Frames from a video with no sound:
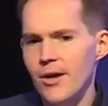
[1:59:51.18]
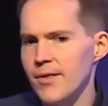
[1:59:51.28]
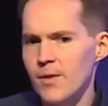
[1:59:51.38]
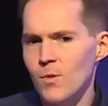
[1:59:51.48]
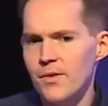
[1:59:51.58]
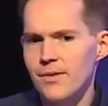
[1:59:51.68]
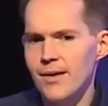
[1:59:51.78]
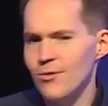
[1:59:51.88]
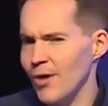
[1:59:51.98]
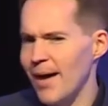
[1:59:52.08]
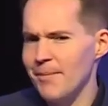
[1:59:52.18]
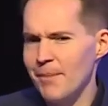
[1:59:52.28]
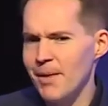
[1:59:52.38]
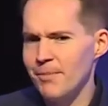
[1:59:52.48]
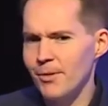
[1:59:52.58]
know this was a job
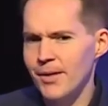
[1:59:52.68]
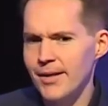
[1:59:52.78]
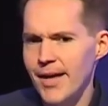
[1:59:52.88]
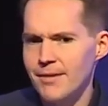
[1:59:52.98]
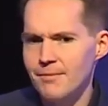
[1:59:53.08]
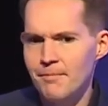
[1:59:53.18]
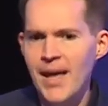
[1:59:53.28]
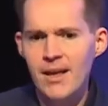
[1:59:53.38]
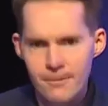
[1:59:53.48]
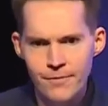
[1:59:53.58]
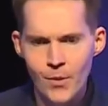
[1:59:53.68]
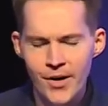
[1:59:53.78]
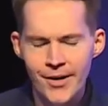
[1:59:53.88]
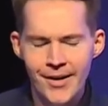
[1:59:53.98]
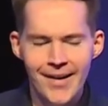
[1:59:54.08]
that people could get paid
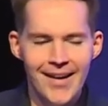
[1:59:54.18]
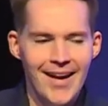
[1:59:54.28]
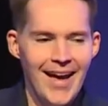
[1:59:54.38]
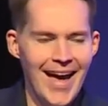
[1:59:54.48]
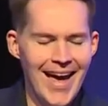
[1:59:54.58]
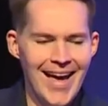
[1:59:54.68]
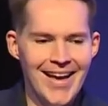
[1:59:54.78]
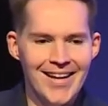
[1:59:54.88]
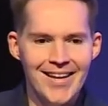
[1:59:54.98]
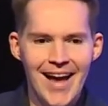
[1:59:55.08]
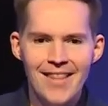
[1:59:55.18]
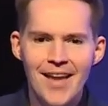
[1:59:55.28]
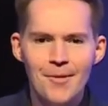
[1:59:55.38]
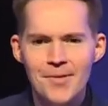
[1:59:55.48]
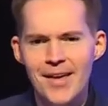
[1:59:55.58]
for. And I
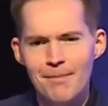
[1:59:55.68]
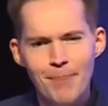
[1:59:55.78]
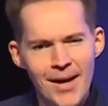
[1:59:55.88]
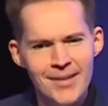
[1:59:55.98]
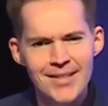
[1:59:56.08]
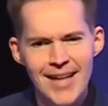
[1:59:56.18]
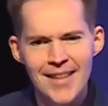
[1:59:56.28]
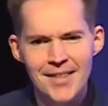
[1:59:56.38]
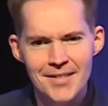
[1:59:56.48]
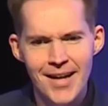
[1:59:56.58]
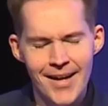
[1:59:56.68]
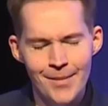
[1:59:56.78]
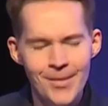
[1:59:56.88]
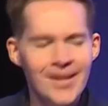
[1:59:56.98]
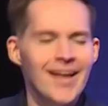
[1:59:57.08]
thought I was getting punked at the
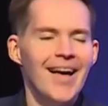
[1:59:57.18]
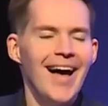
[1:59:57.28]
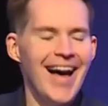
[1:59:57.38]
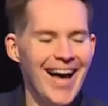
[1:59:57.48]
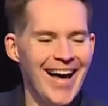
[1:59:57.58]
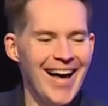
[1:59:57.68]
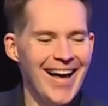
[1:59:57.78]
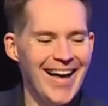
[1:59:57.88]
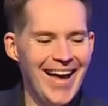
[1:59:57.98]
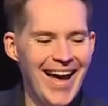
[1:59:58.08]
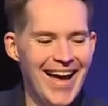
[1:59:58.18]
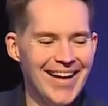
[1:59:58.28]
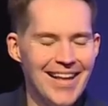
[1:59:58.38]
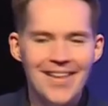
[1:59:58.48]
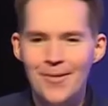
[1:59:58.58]
time.
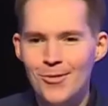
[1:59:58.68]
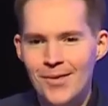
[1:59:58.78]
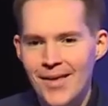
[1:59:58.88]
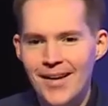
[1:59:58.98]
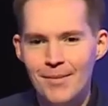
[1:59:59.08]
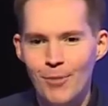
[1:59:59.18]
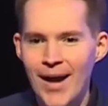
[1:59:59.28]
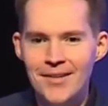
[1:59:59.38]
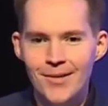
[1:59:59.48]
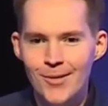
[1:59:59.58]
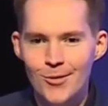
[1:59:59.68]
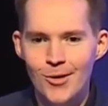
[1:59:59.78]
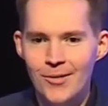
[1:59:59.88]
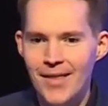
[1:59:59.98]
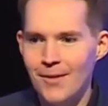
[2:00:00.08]
And I thought it was just like a practical
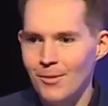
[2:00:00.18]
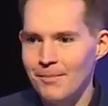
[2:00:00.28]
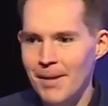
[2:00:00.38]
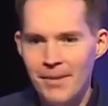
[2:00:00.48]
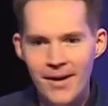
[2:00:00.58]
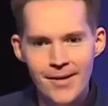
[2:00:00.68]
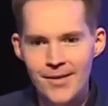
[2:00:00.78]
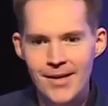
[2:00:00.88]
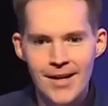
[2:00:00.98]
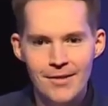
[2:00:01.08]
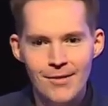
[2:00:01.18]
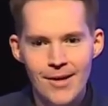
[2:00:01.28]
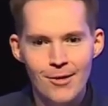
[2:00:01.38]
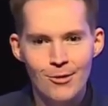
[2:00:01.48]
joke that my parents kind of like